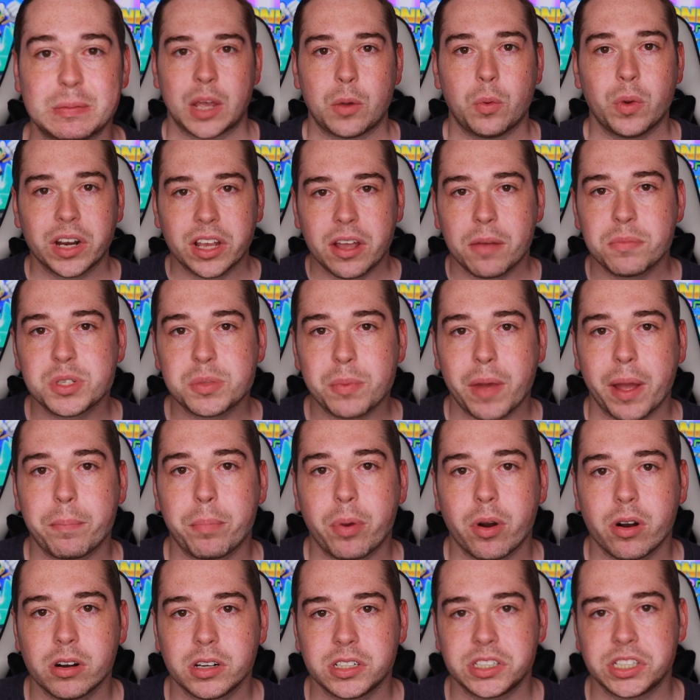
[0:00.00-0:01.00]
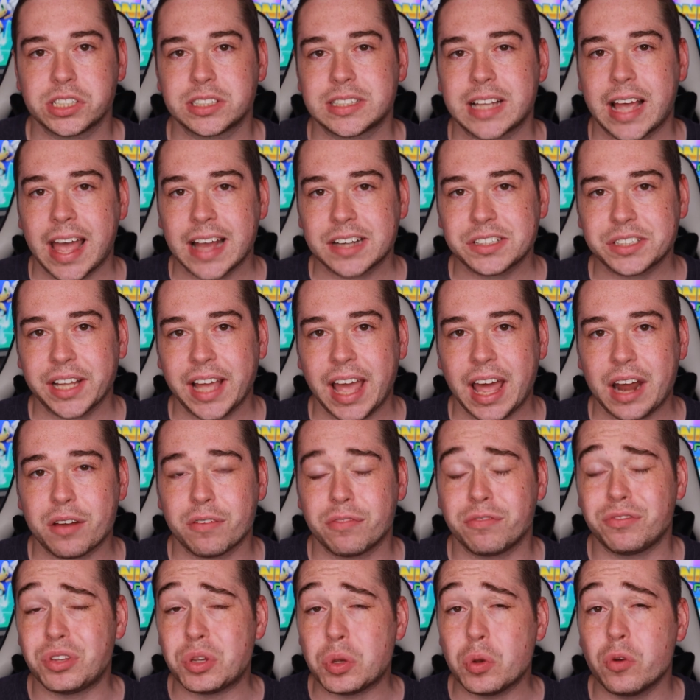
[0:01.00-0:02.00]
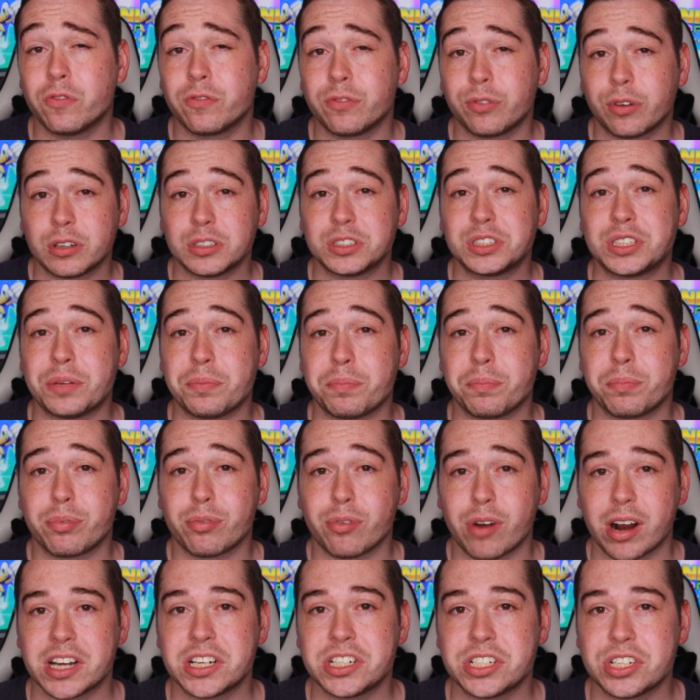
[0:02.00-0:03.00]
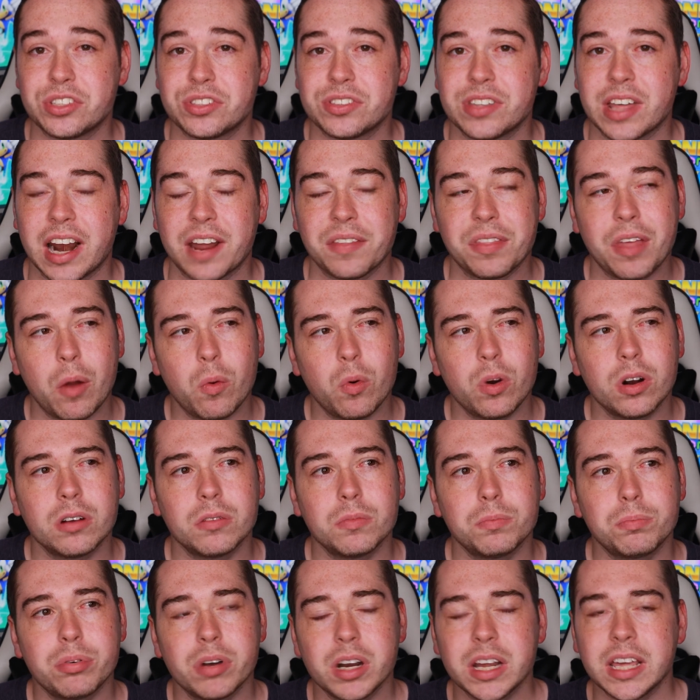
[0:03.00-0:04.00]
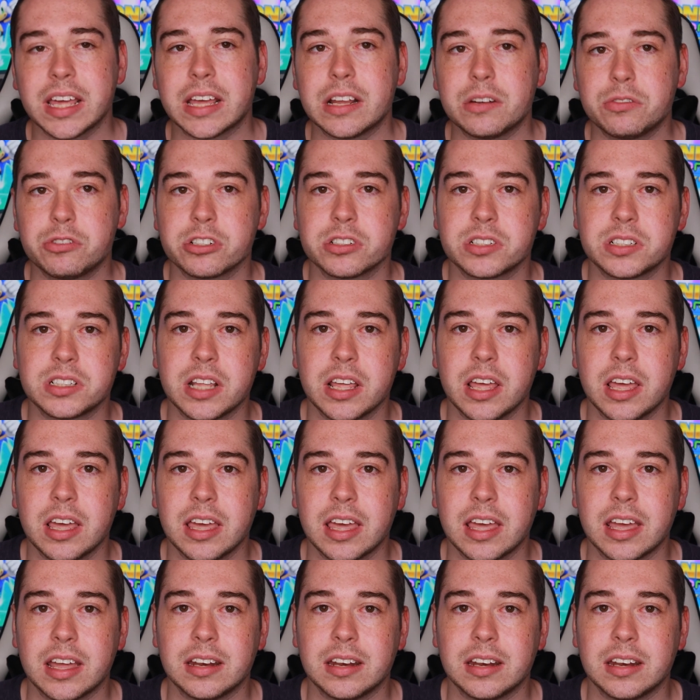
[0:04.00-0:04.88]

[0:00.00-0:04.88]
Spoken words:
And when it comes to my purchase, I actually had a few first impressions that I thought were pretty interesting,